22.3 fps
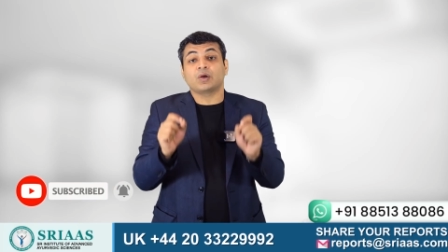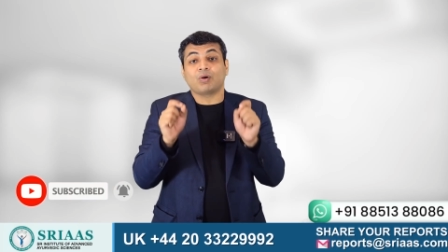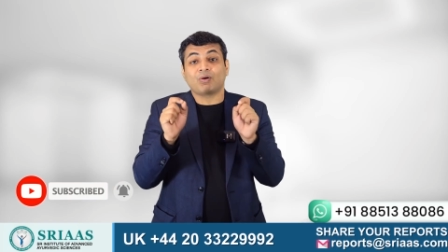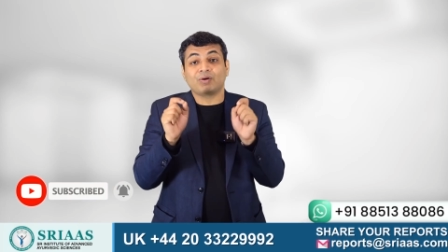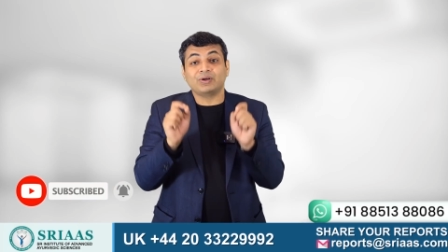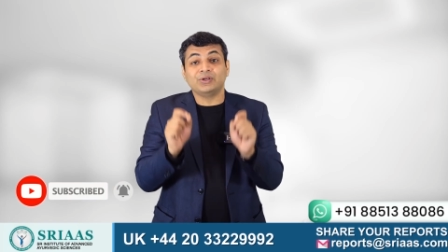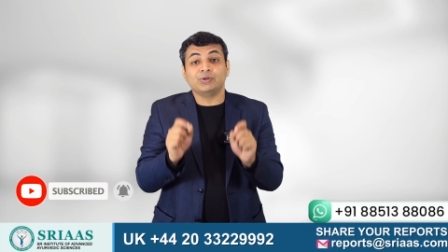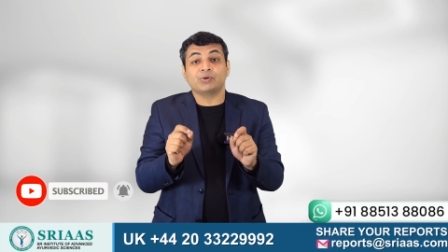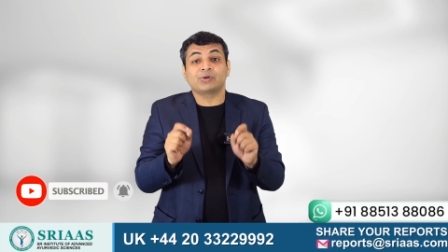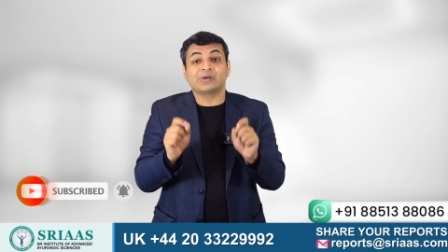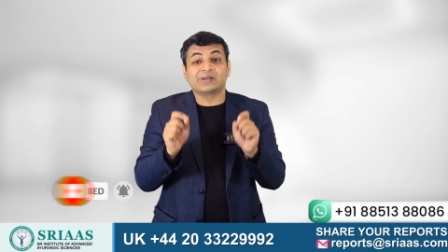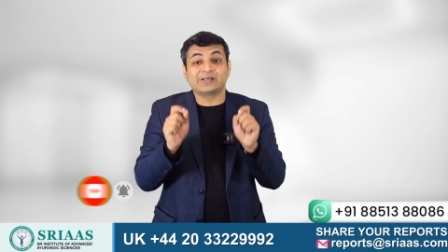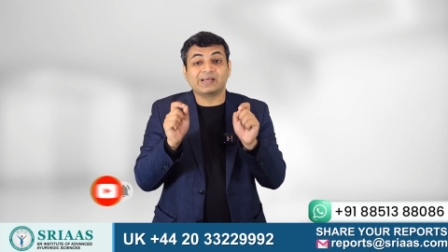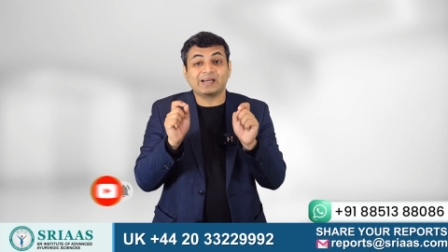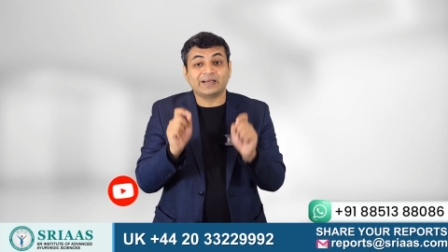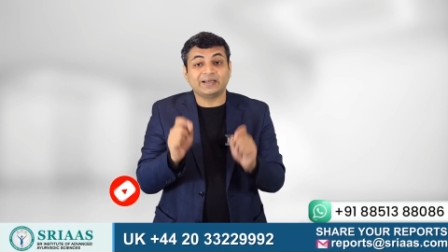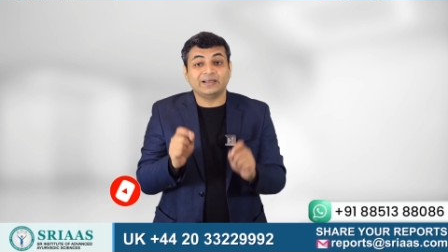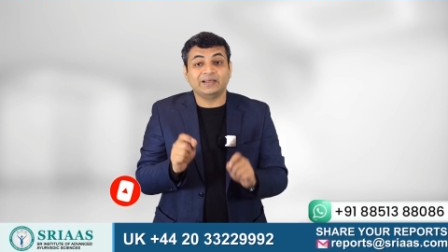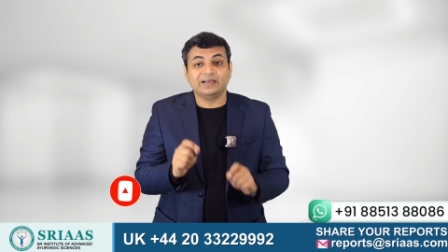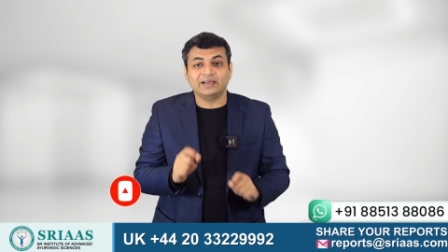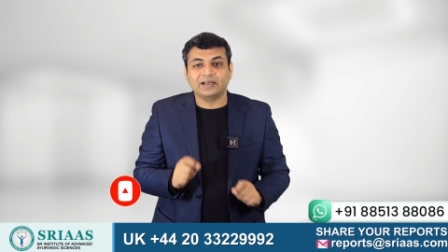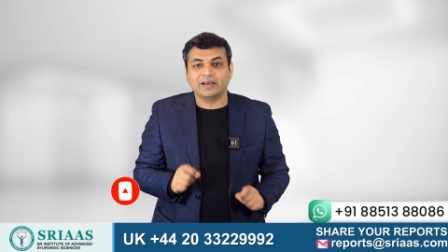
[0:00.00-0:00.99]
on your
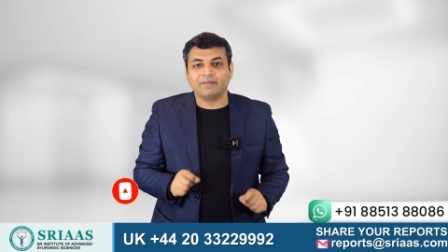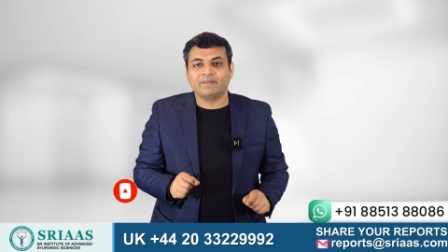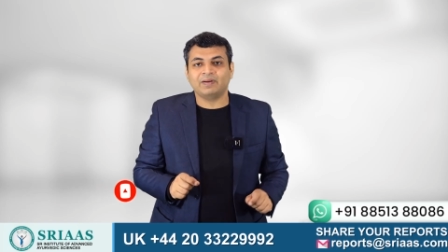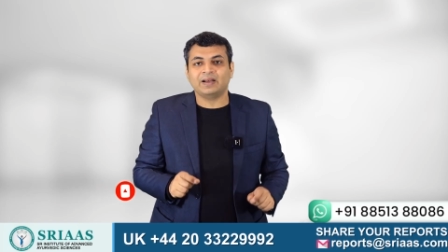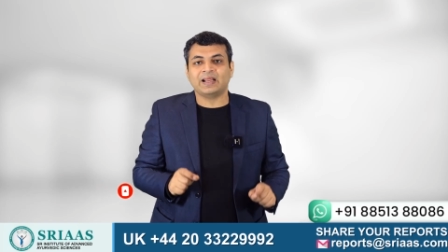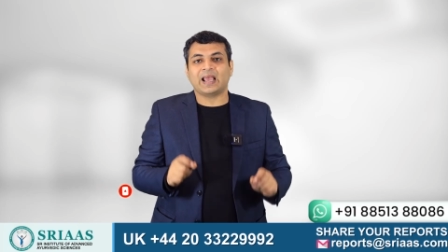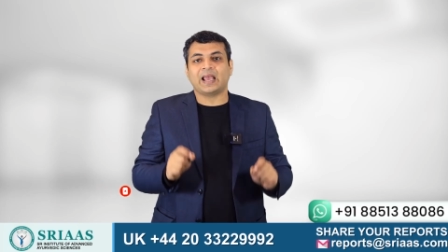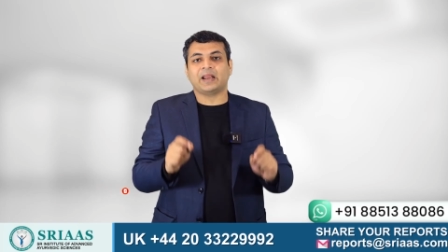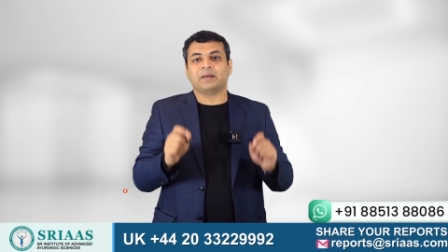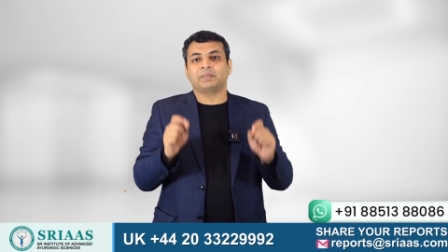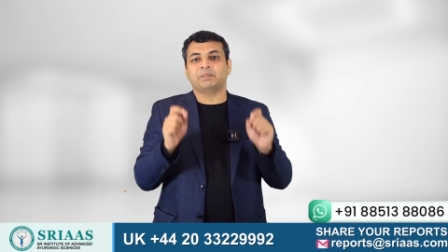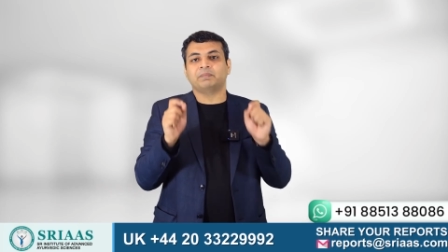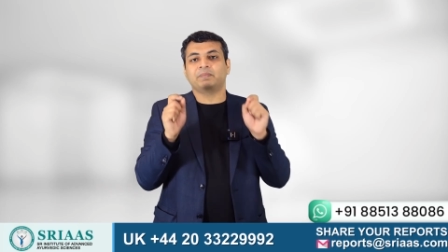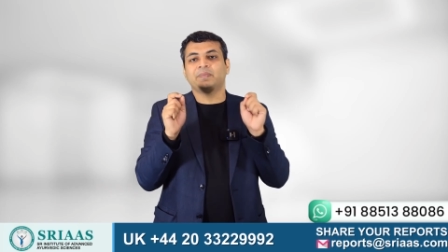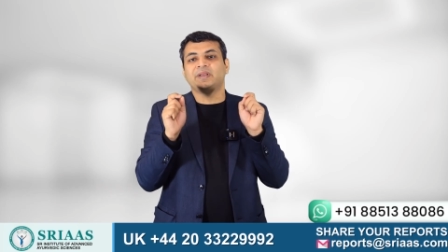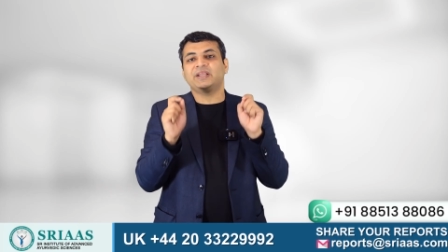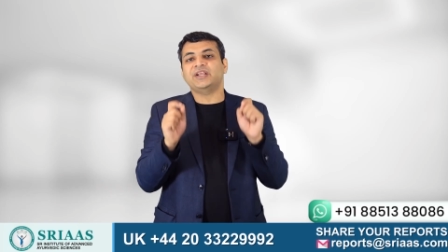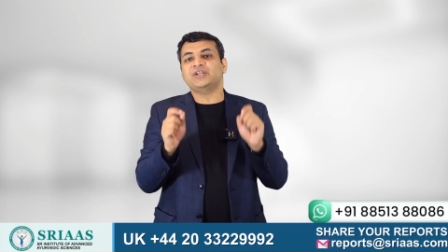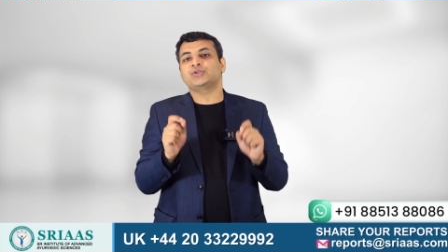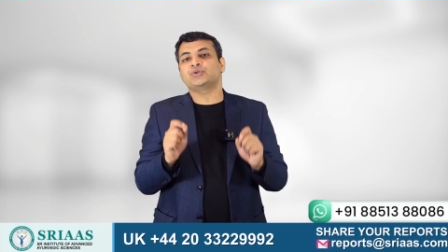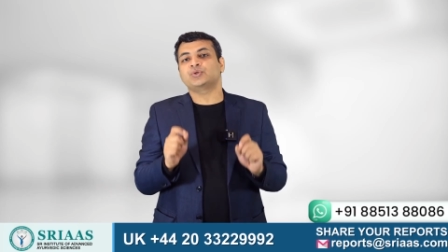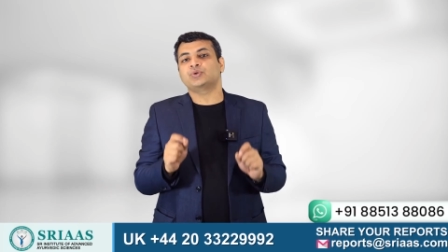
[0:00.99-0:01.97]
creatinine level and
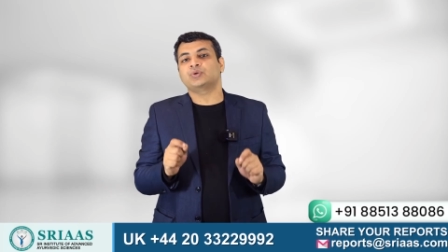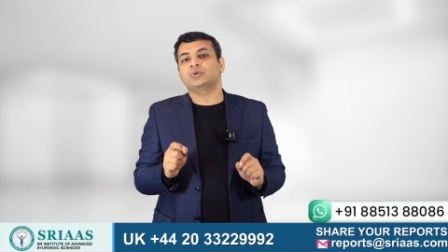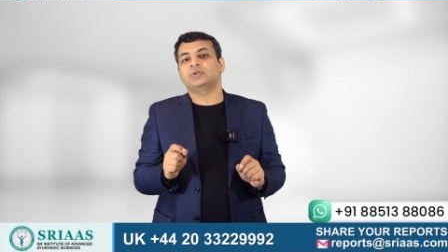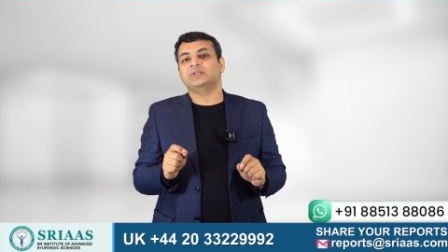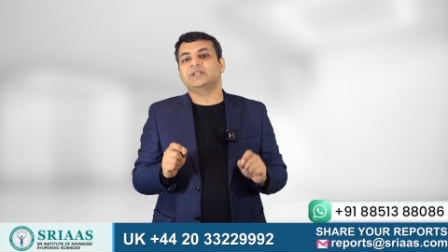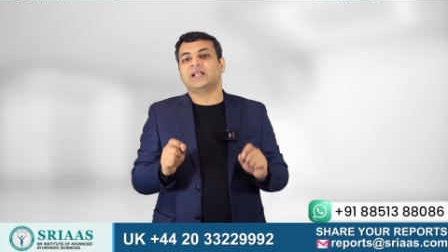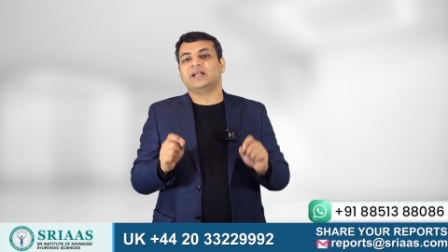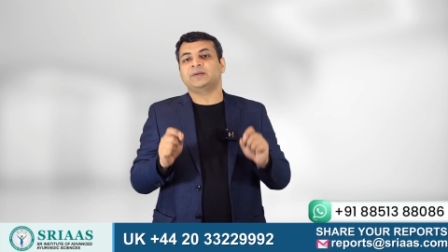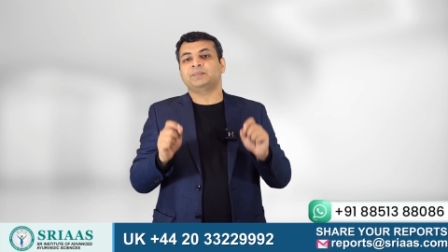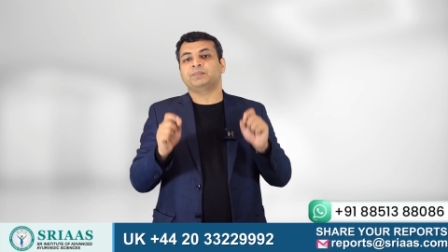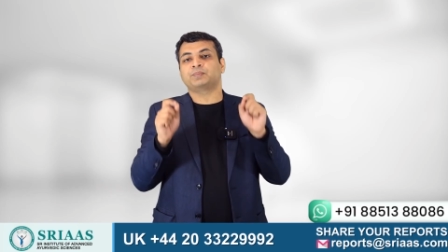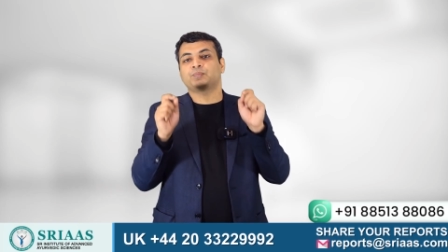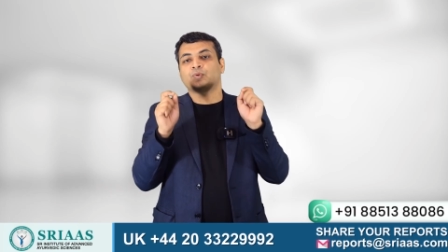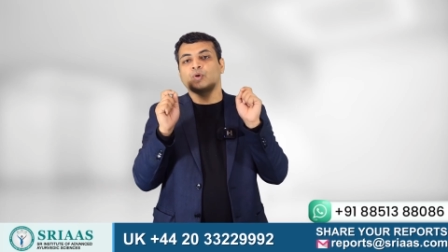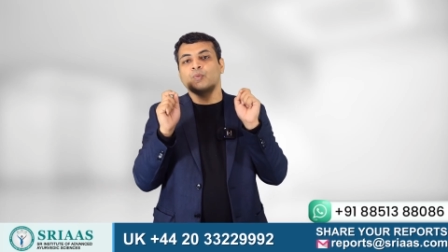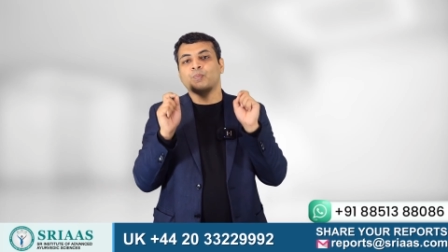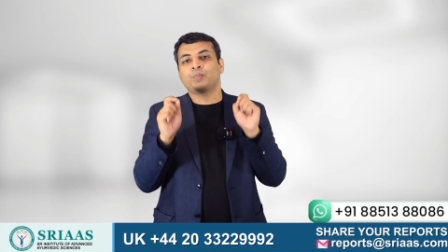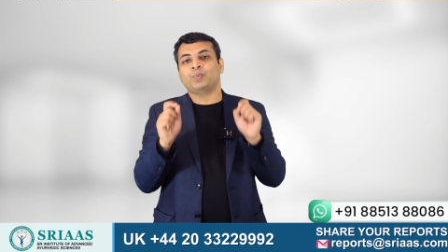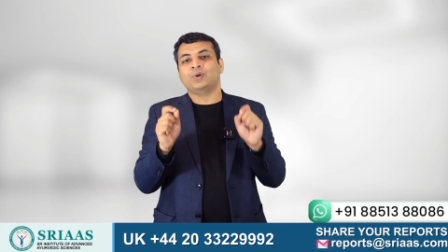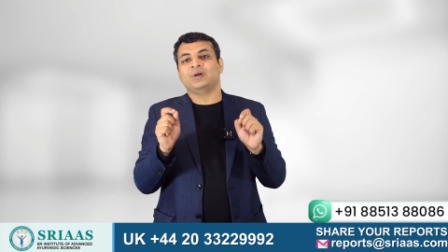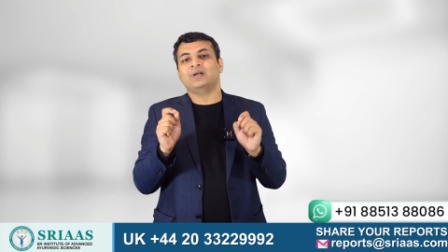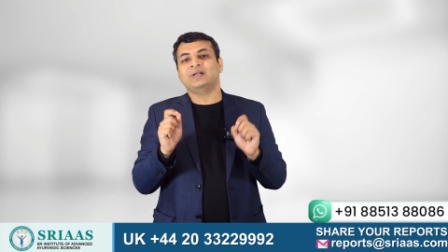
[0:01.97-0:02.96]
make sure that
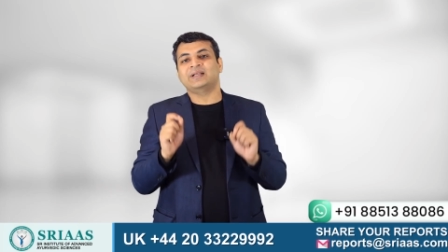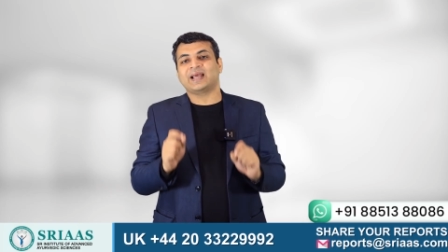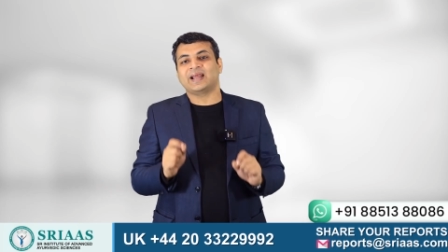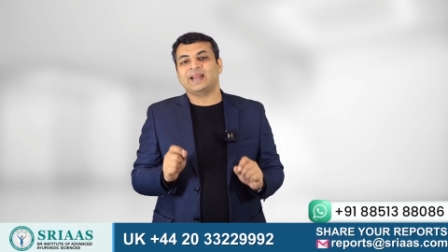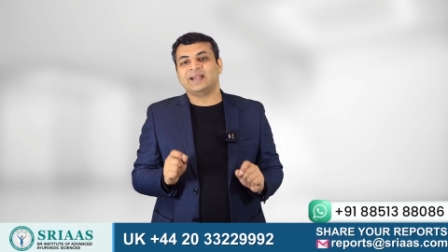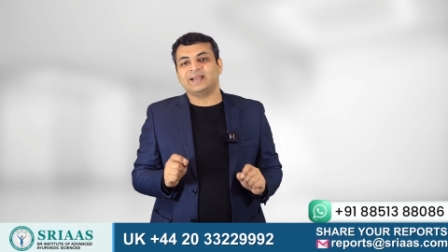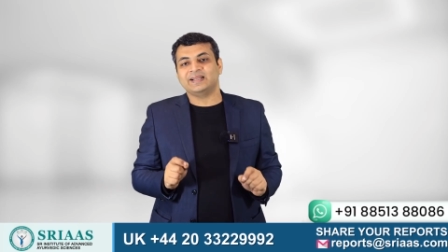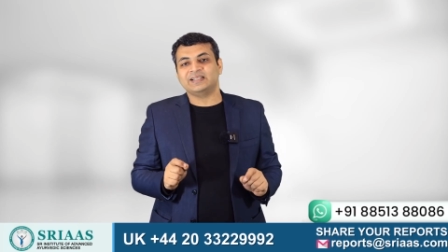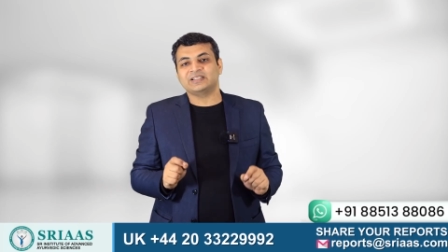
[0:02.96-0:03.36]
proper diet